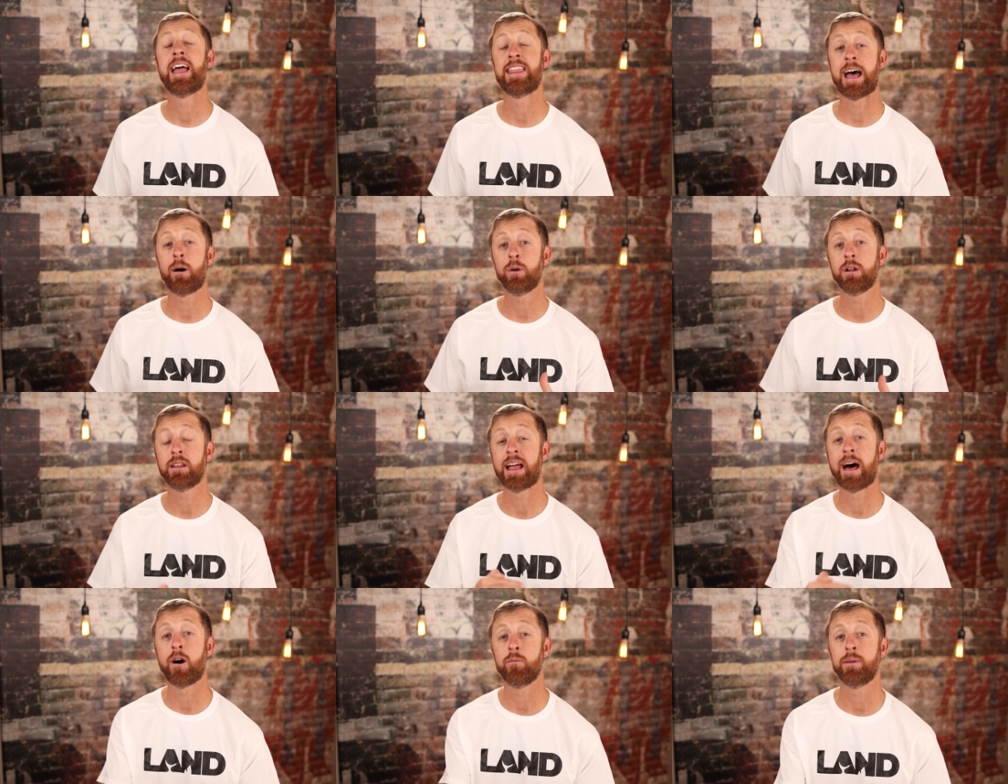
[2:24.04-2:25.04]
and that would
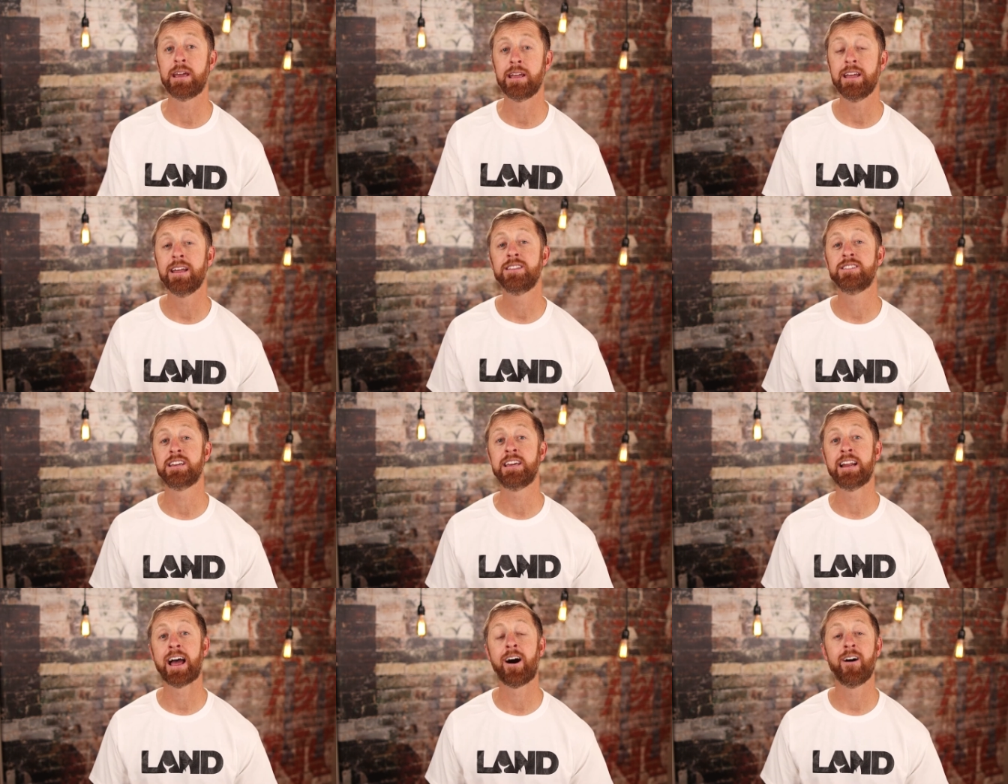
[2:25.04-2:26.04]
allow me to
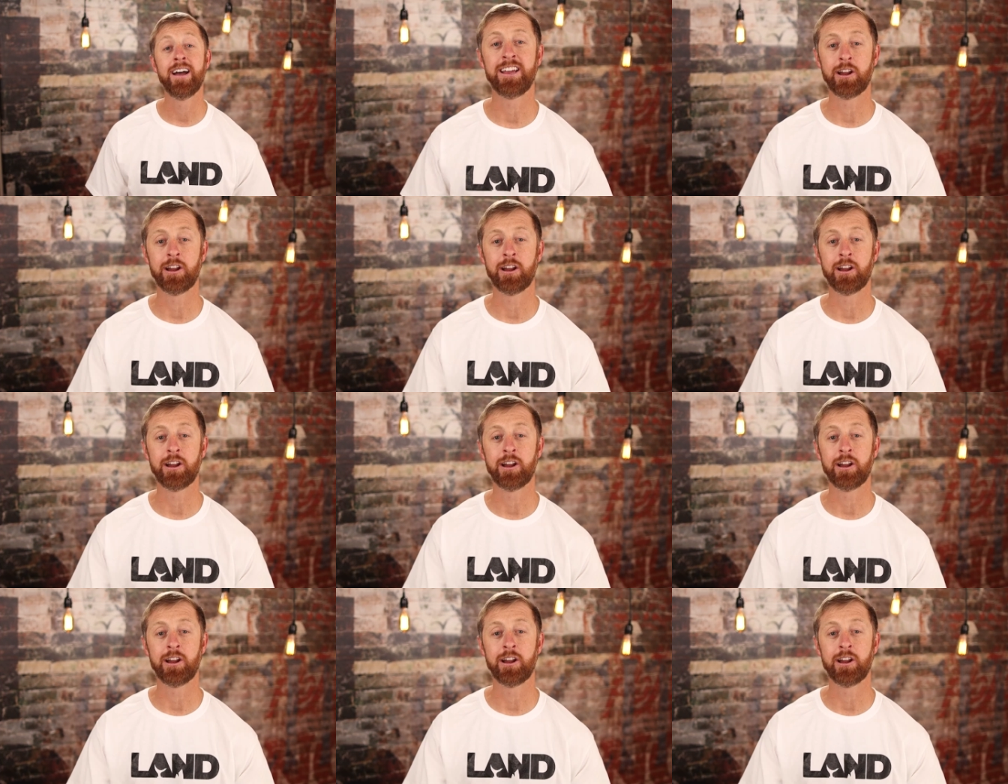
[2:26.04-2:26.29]
get out,